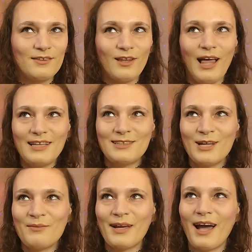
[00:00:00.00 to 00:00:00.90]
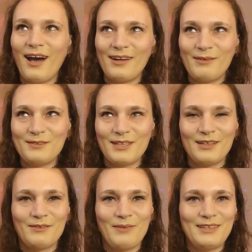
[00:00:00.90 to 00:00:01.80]
the last time I got it, it was
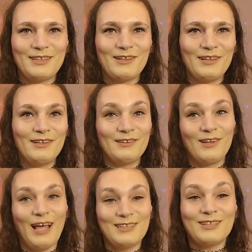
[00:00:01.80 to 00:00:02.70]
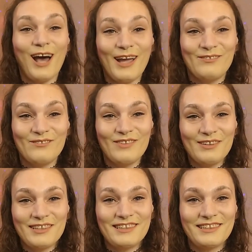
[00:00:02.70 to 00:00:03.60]
like basically the last time.
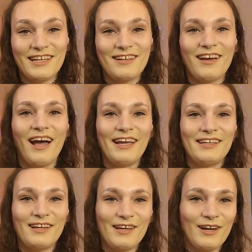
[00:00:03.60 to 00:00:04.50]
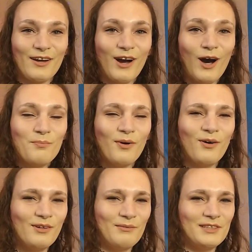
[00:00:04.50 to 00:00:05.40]
It was like I ate like a
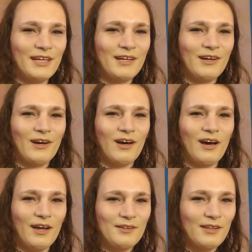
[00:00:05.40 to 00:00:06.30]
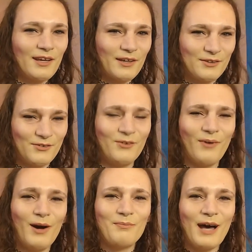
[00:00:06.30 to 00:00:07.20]
couple. It was like I think I threw
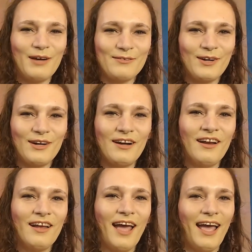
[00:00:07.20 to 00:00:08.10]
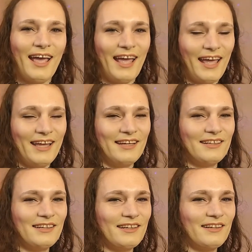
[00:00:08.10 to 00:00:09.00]
up after.
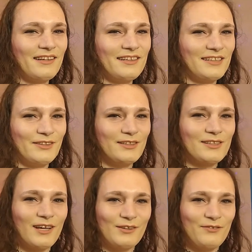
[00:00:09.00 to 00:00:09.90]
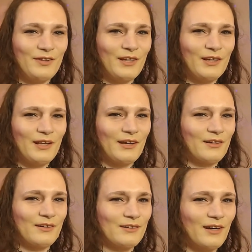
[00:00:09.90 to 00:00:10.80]
And I, I just got the feeling like
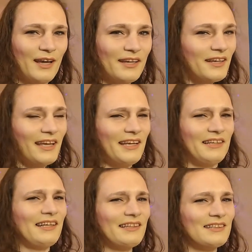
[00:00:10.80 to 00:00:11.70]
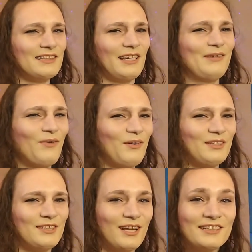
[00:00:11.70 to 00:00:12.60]
I can't eat this anymore.
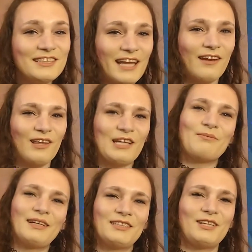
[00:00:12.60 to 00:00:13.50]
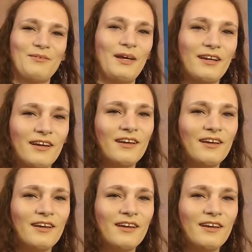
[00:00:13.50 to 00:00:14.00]
It's not settling in my stomach.